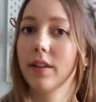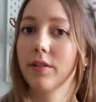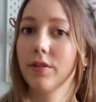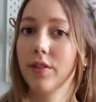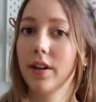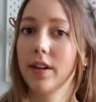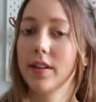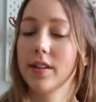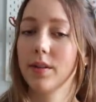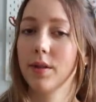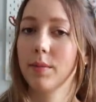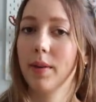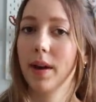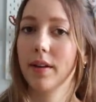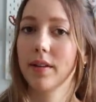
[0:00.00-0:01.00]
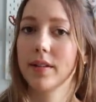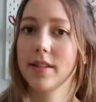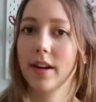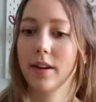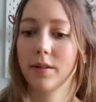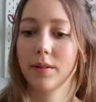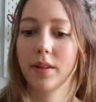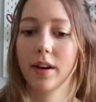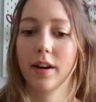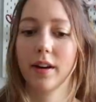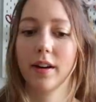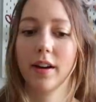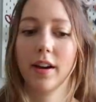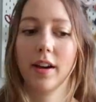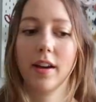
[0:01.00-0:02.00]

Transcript: free sewing patterns out there